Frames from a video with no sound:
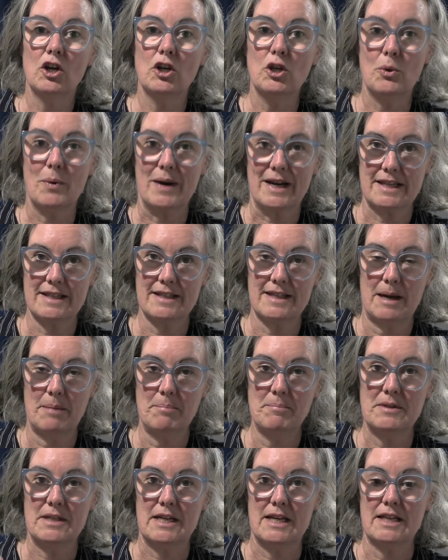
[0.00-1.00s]
you
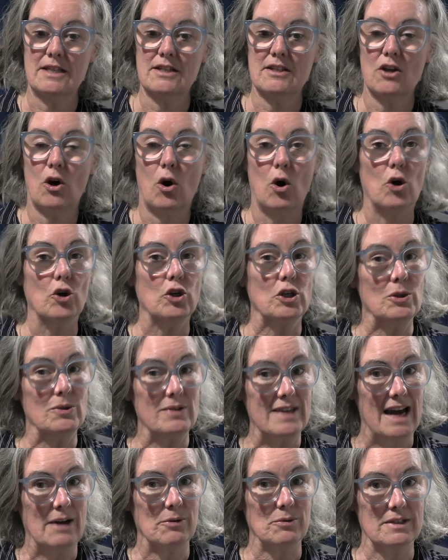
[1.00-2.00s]
accept it or you
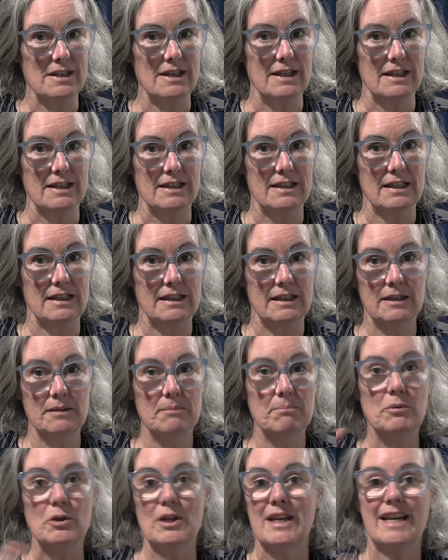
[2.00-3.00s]
doubt it,
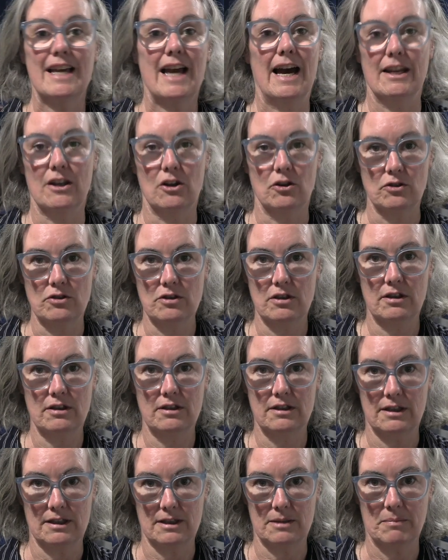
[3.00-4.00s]
but you cannot
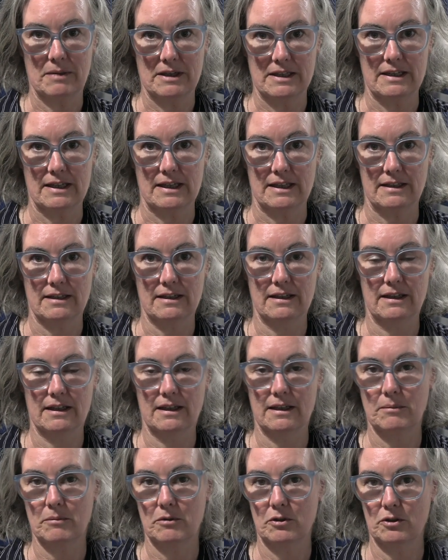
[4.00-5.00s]
dismiss it.
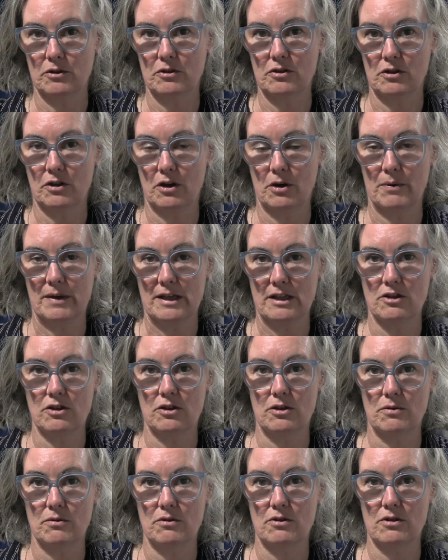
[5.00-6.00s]
And I'm going to go
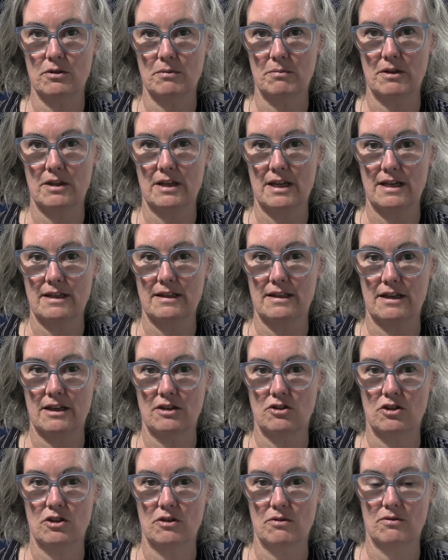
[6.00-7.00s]
into some of these
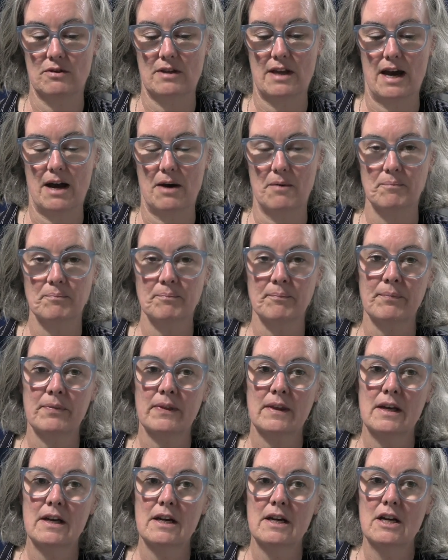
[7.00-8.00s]
issues now.
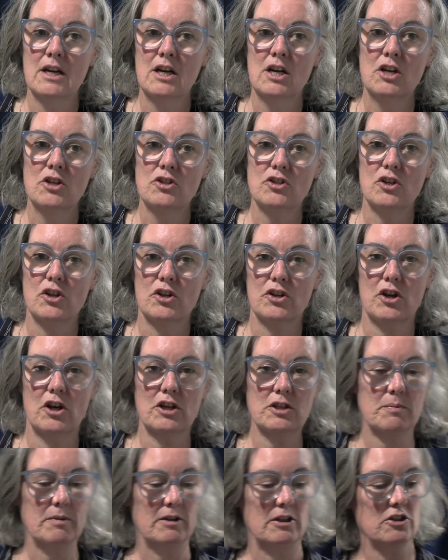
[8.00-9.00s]
So the
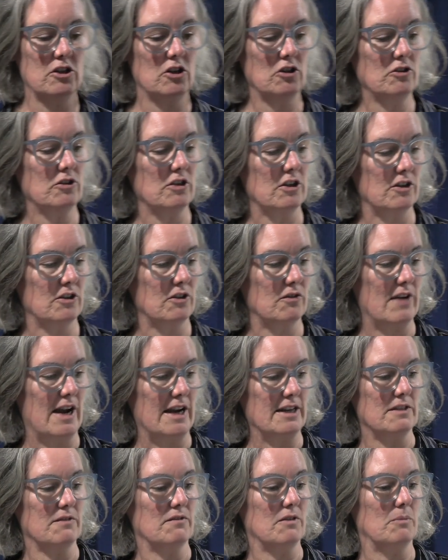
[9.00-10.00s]
hospital doctor and the
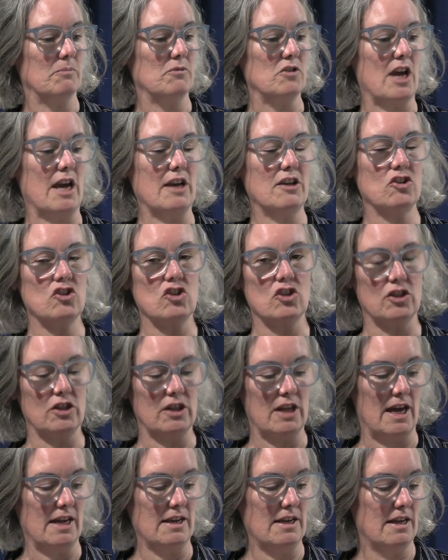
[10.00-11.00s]
right of objection
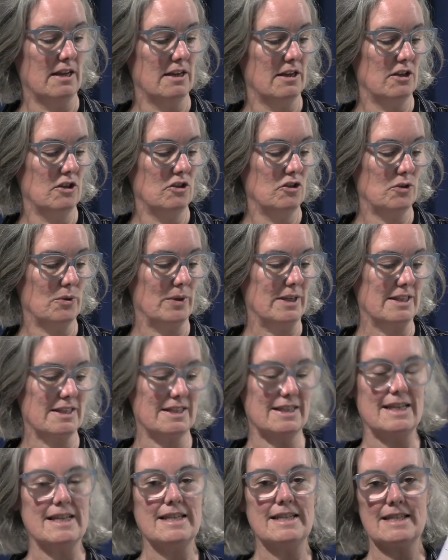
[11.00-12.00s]
then. So at
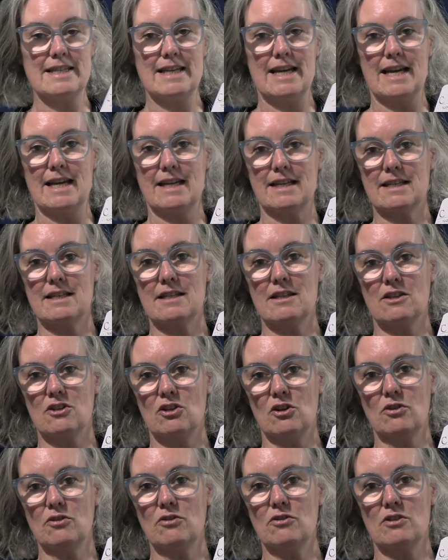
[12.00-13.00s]
C6, the
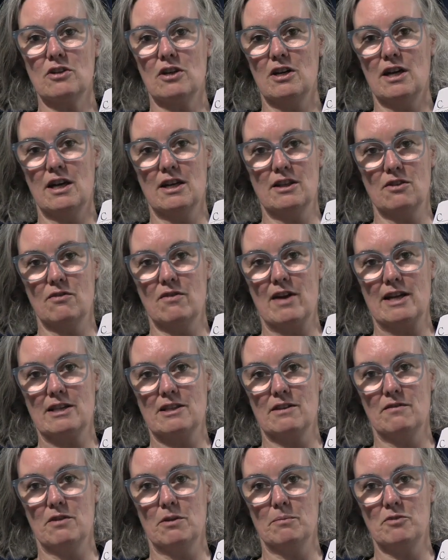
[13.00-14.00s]
doctor and the
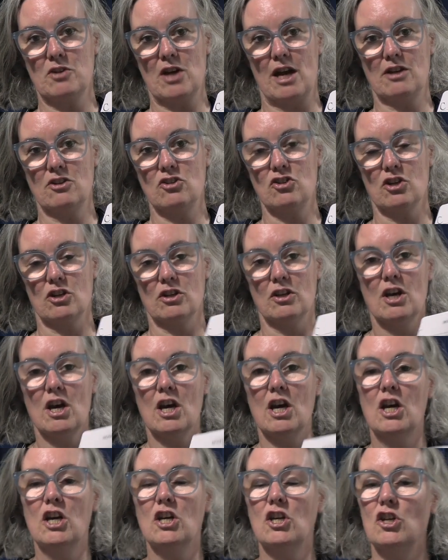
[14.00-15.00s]
right of objection,
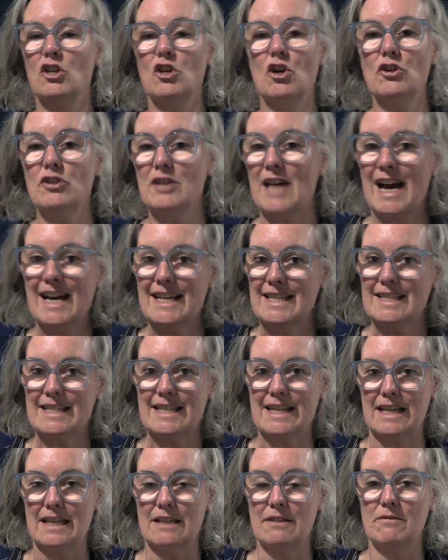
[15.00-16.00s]
you're not
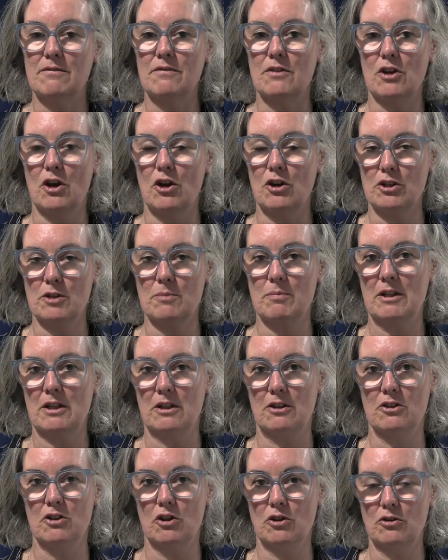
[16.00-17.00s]
asking for the
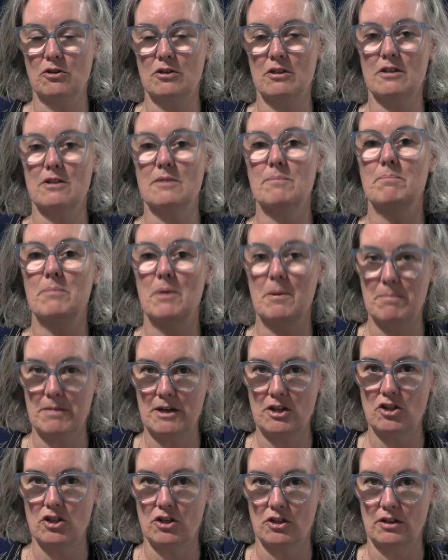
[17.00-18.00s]
hospital doctor's
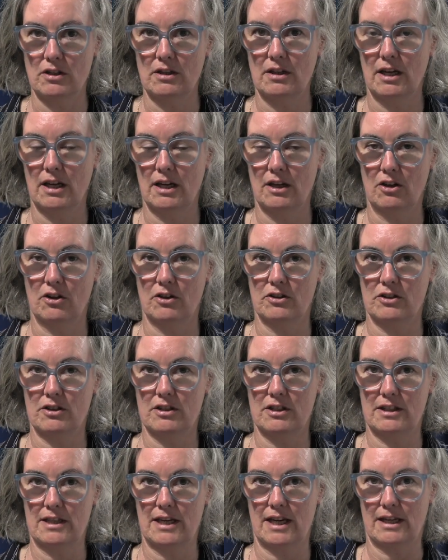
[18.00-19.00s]
permission in order
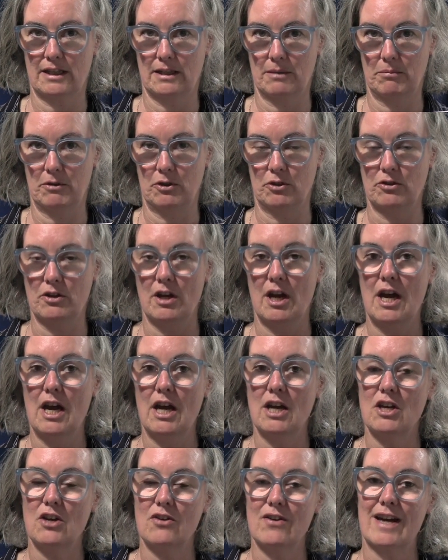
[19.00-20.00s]
to take the blood.
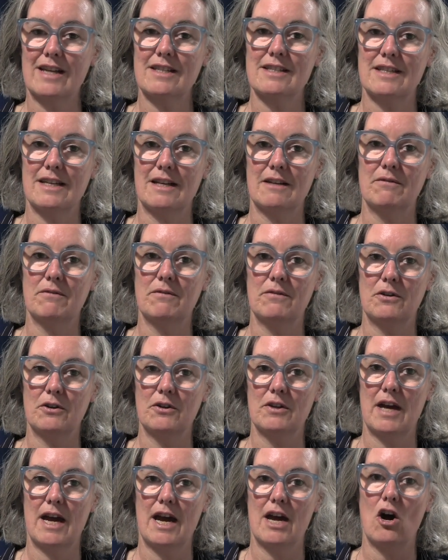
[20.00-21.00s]
You're asking for
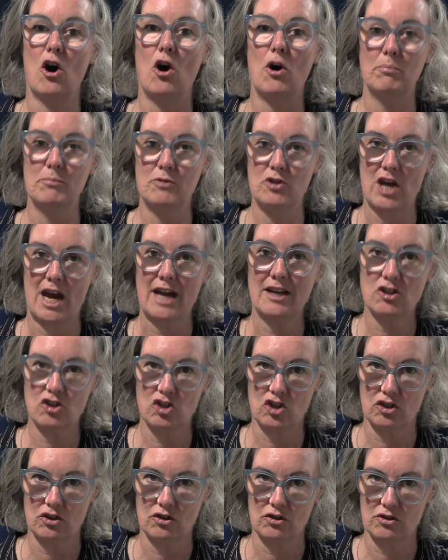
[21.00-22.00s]
their
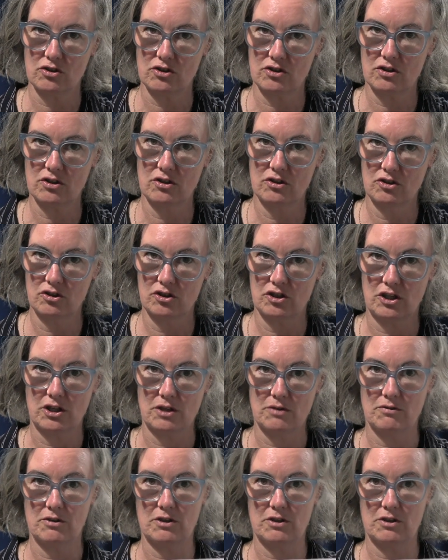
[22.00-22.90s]
objections to you